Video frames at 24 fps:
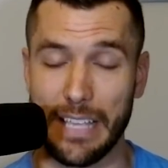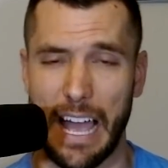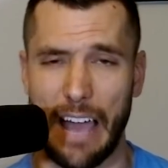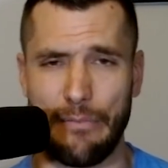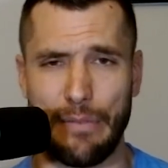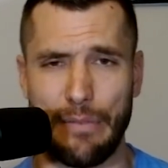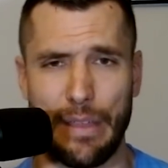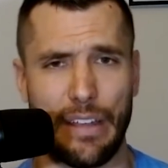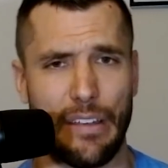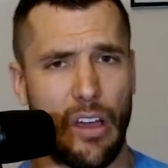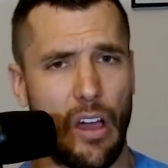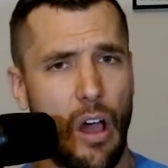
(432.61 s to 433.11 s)
I've
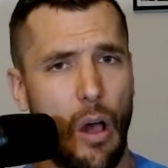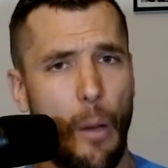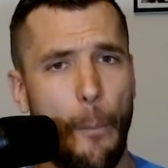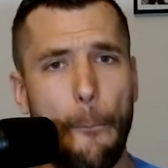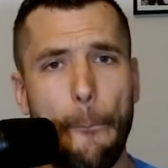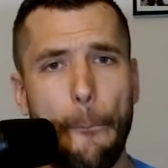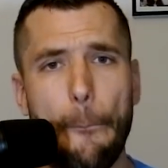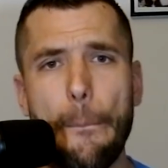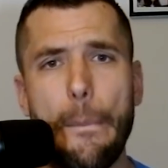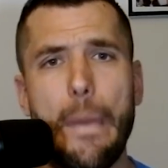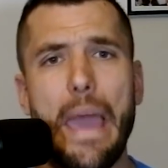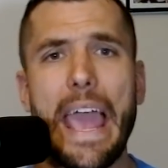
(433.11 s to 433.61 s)
been
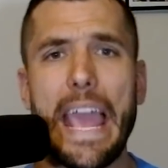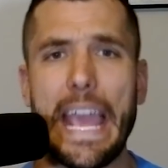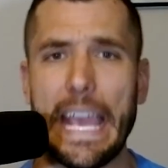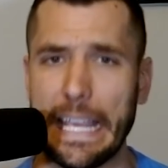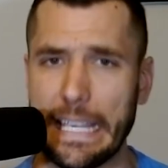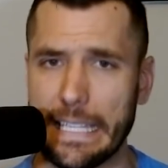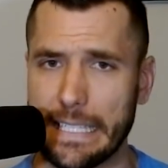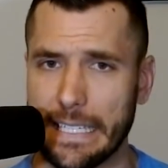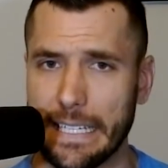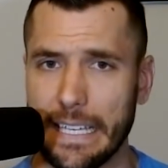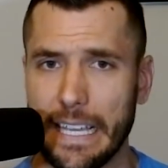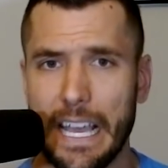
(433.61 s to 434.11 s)

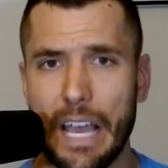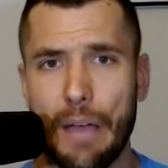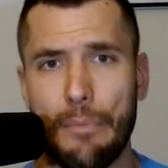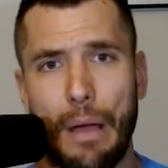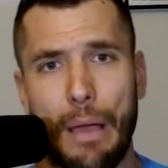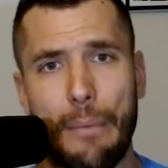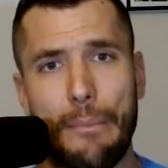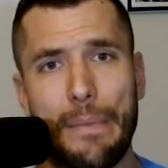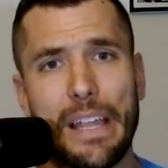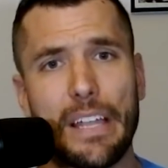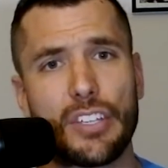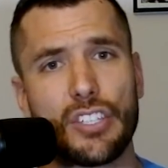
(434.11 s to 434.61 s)
amazed by
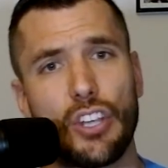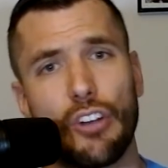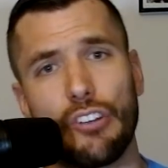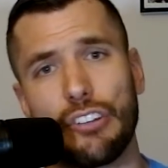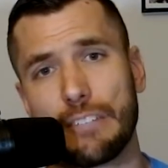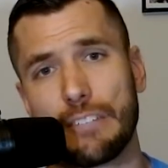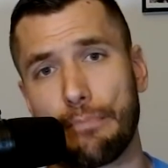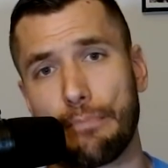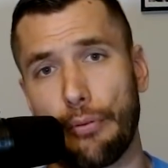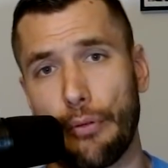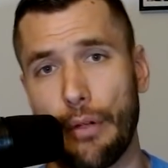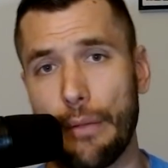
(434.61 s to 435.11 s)

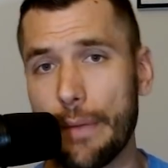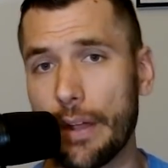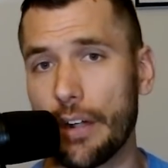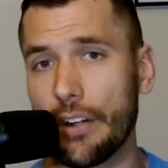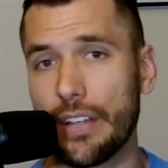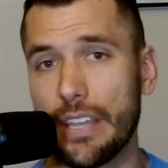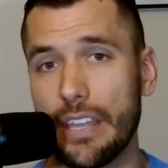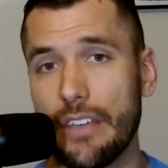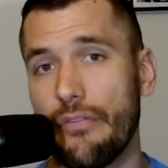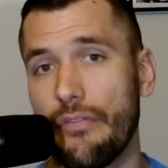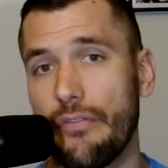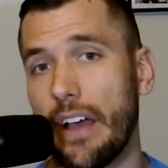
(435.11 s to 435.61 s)
Minnesota's perimeter
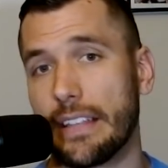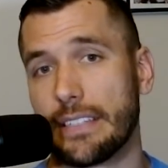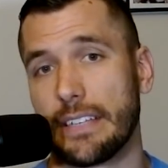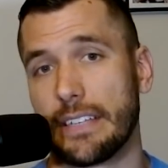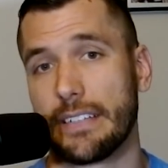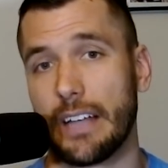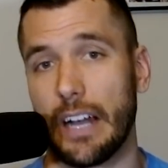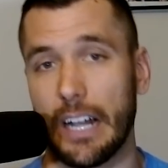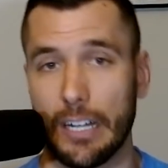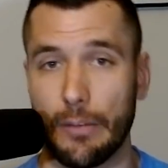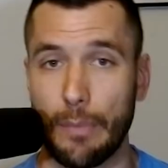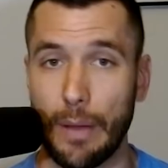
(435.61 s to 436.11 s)
defense. I
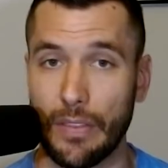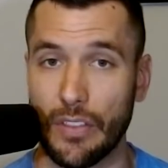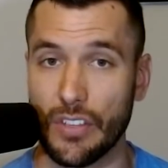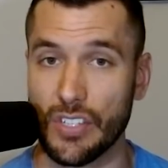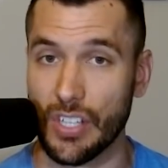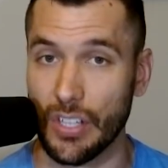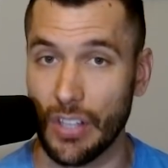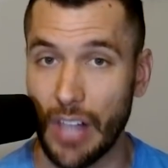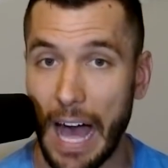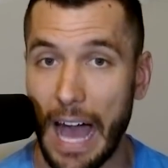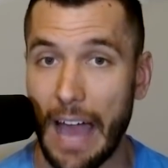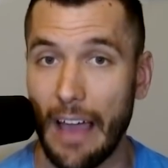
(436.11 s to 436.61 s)
talked about this
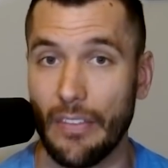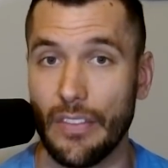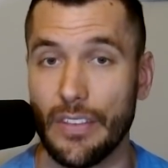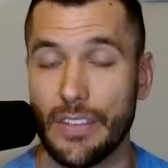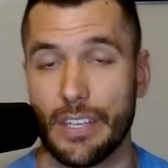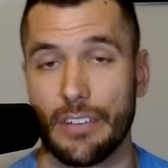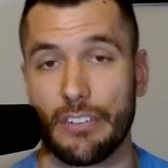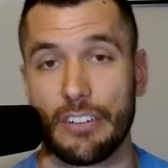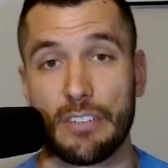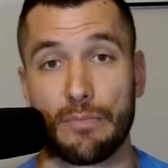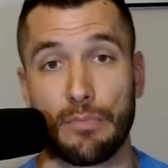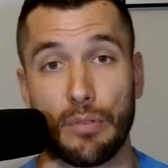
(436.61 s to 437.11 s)
a lot in the
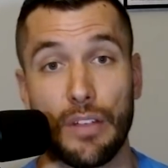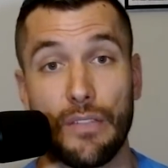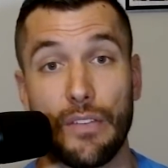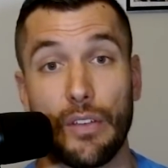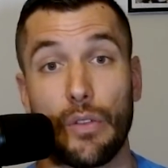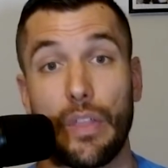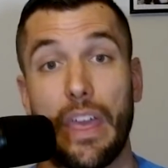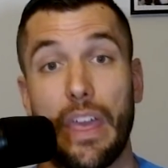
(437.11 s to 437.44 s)
series preview.